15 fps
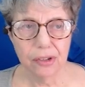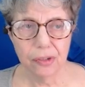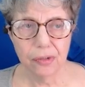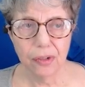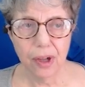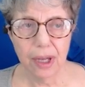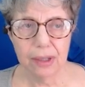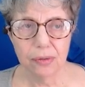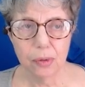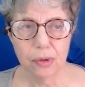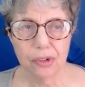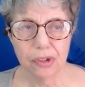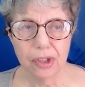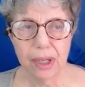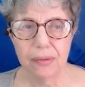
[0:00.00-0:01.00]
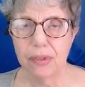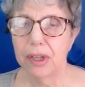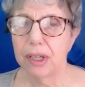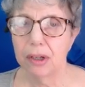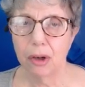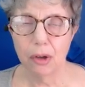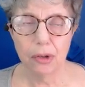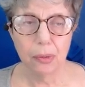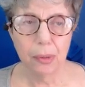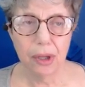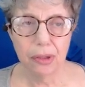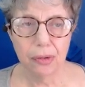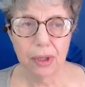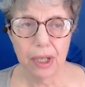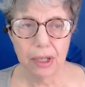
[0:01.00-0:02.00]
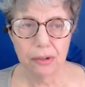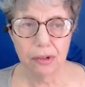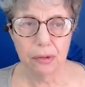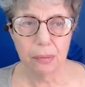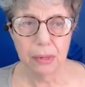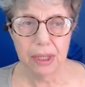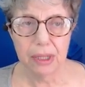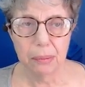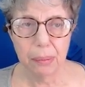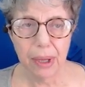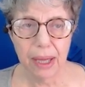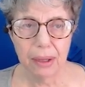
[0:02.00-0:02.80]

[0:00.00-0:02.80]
to five would save the economy £300 million